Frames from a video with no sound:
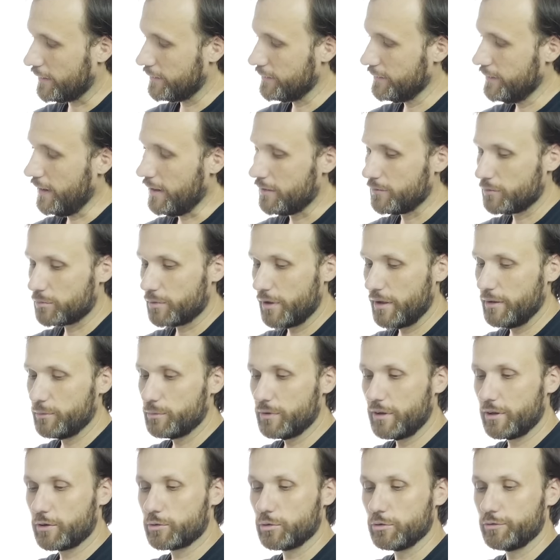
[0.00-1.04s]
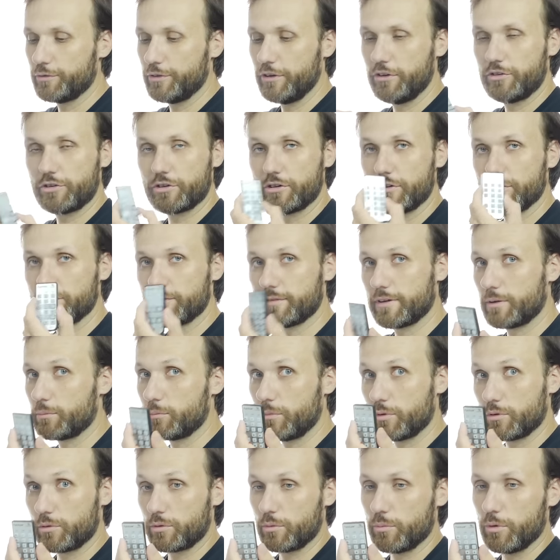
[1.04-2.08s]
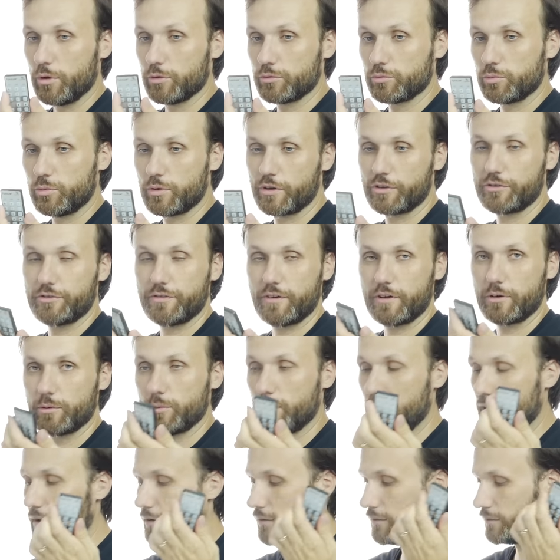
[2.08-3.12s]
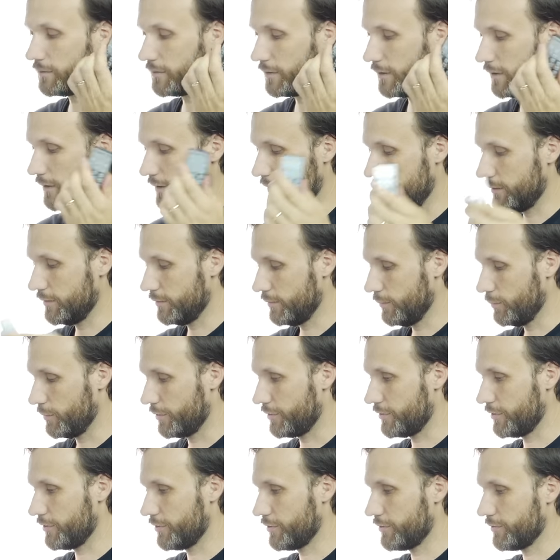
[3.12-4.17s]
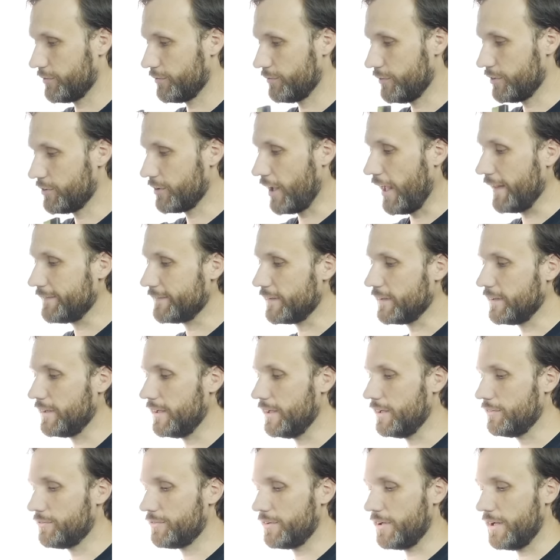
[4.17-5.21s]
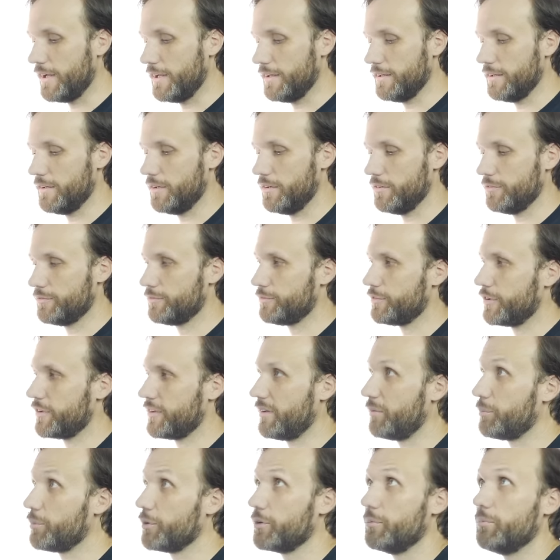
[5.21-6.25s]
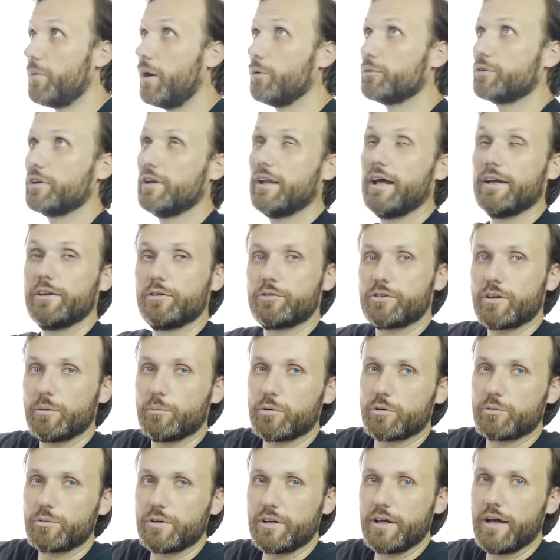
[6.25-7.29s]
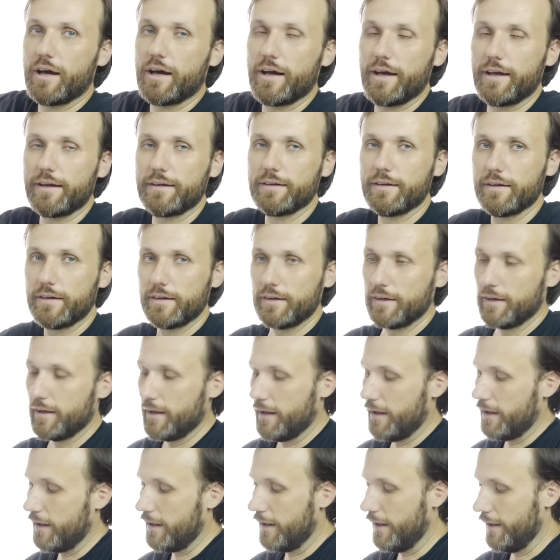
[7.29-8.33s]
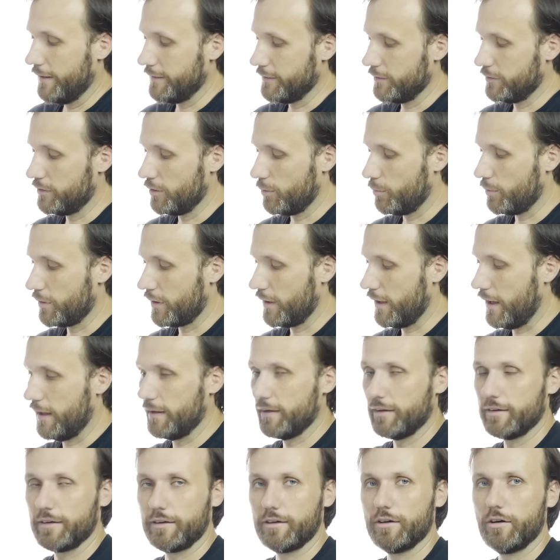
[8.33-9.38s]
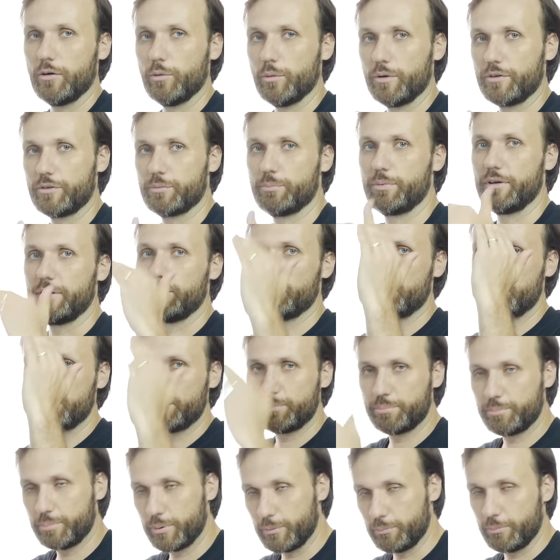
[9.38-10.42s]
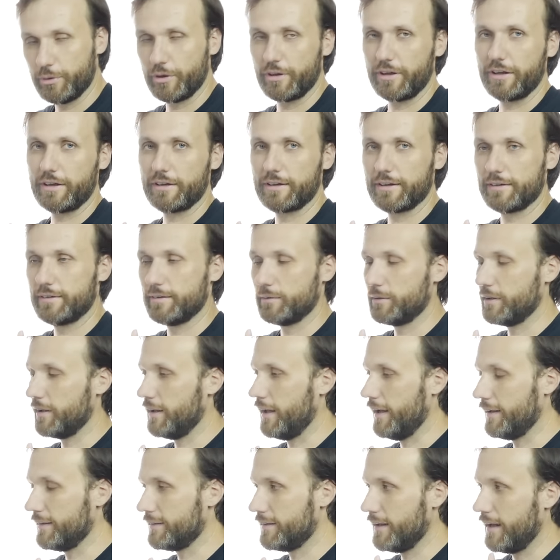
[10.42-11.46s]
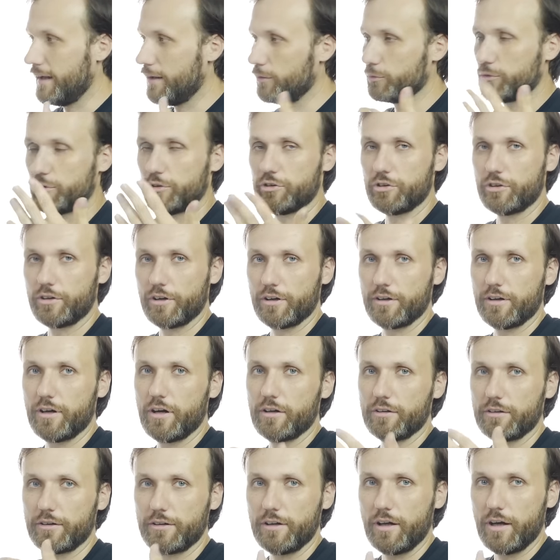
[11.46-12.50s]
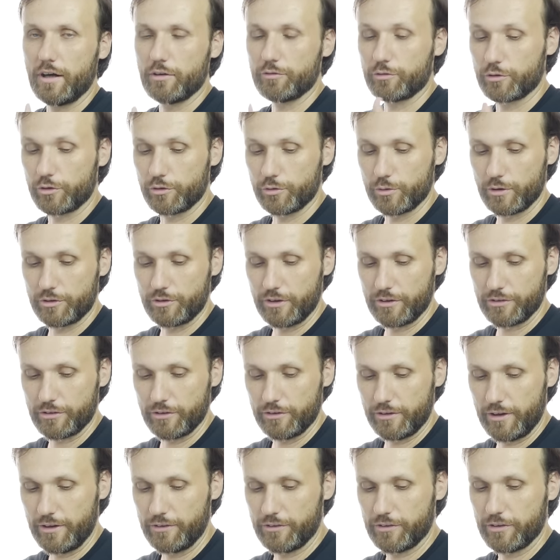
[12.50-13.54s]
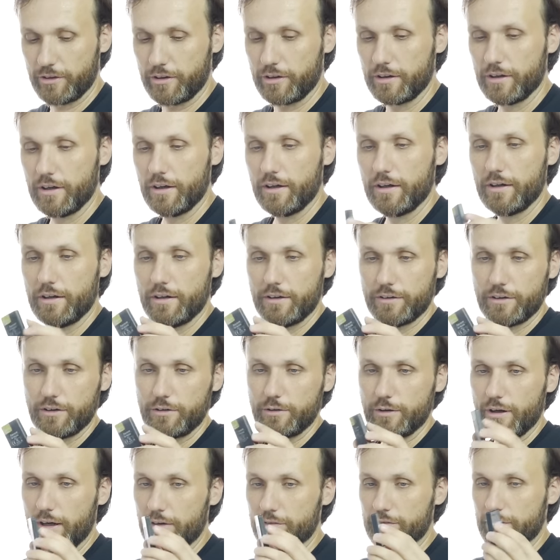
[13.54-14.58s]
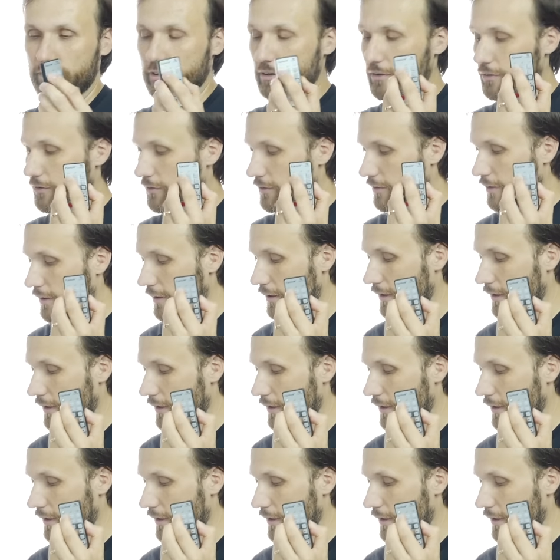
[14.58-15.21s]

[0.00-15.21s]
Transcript: Yeah, really, really cool feature. The remote works very well, which is, it's handy if, you know, for example, you mount the light somewhere really high, and you don't want to, you know, always be putting the light down to turn it on and off or to adjust intensity, then you have this.